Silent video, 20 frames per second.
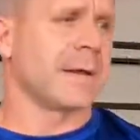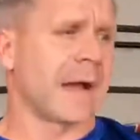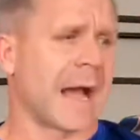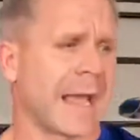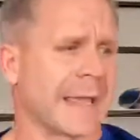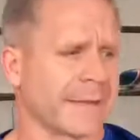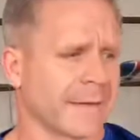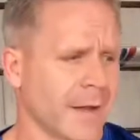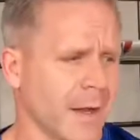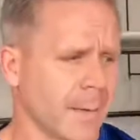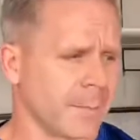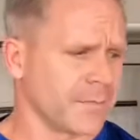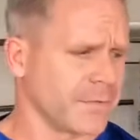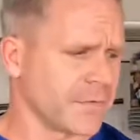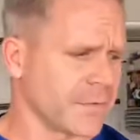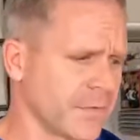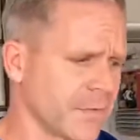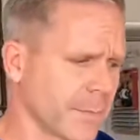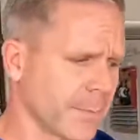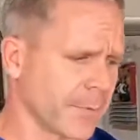I come
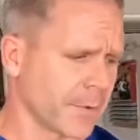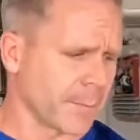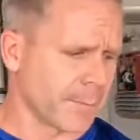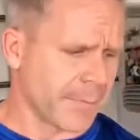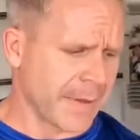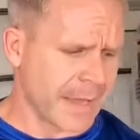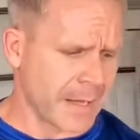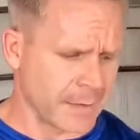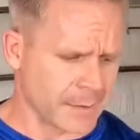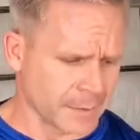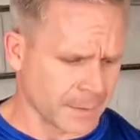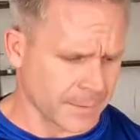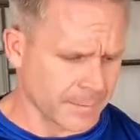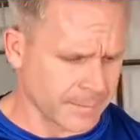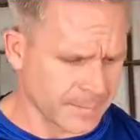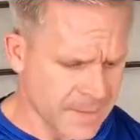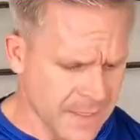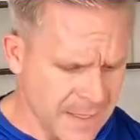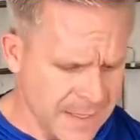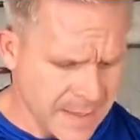to the propeller.
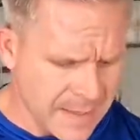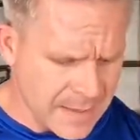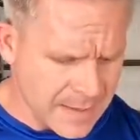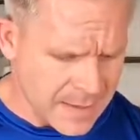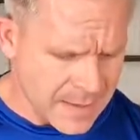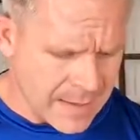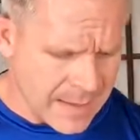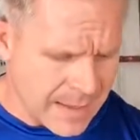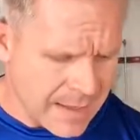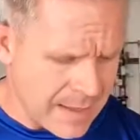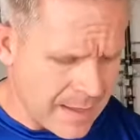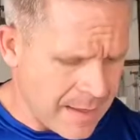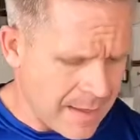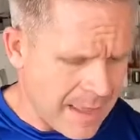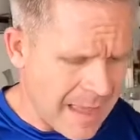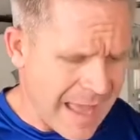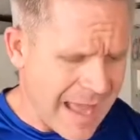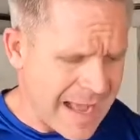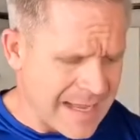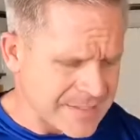
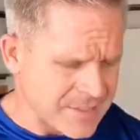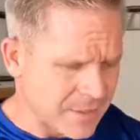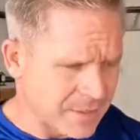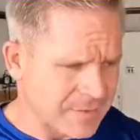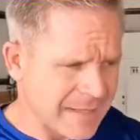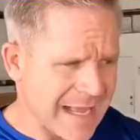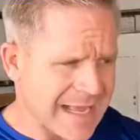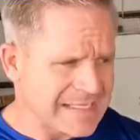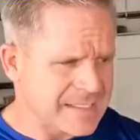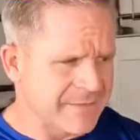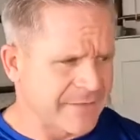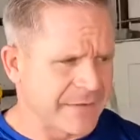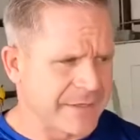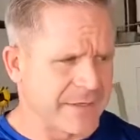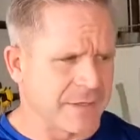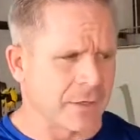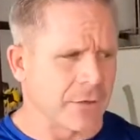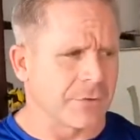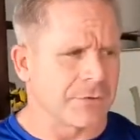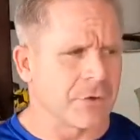As our last
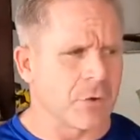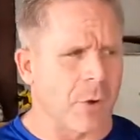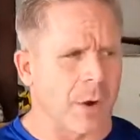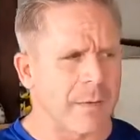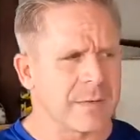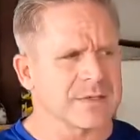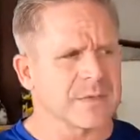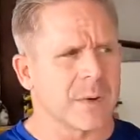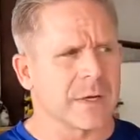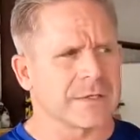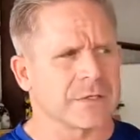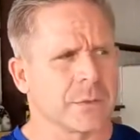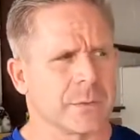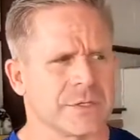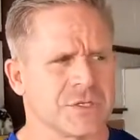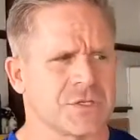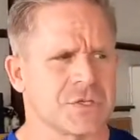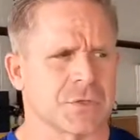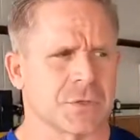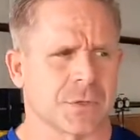video, you always want to
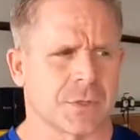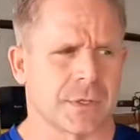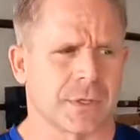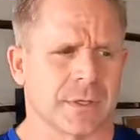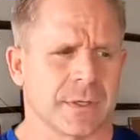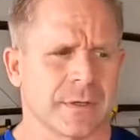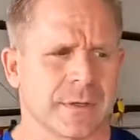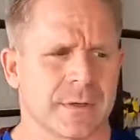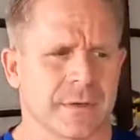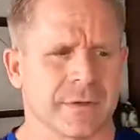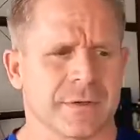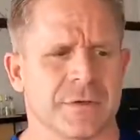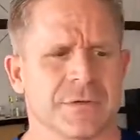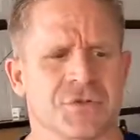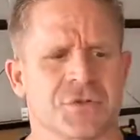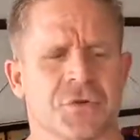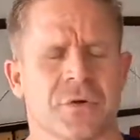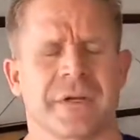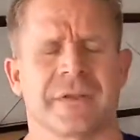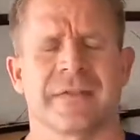ensure you
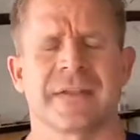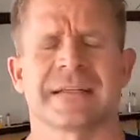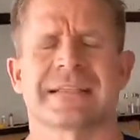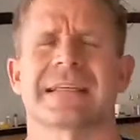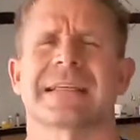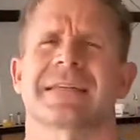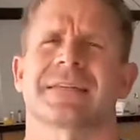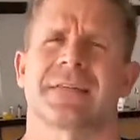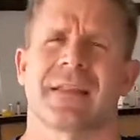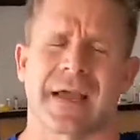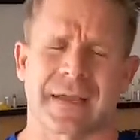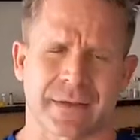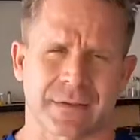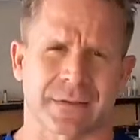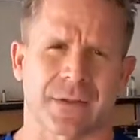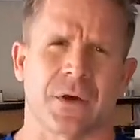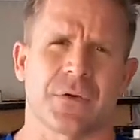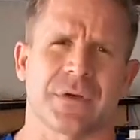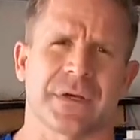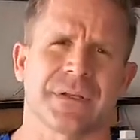treat this like a
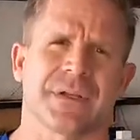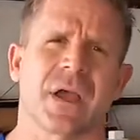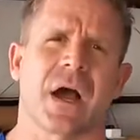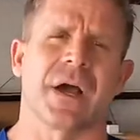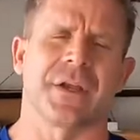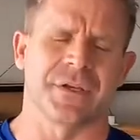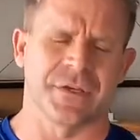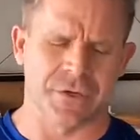loaded gun.